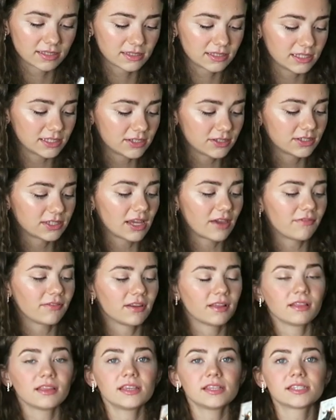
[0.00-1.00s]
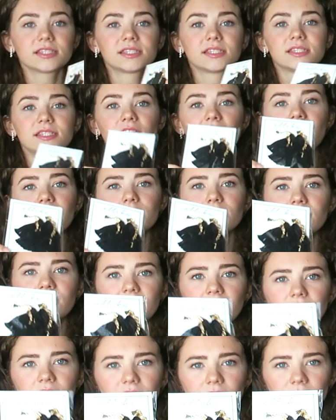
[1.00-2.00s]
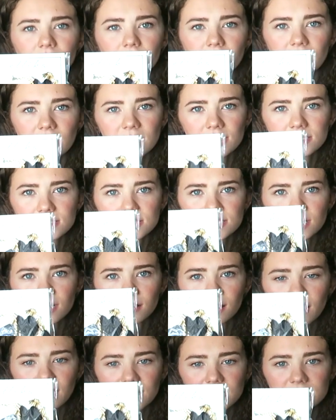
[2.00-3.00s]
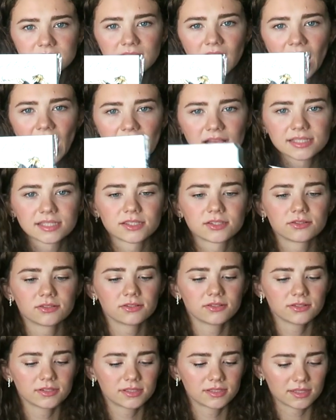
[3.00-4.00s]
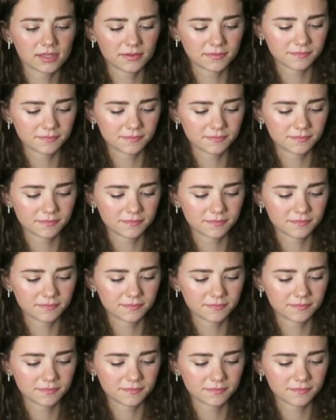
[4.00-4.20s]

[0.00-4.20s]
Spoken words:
definitely statement earrings. They're like tassels.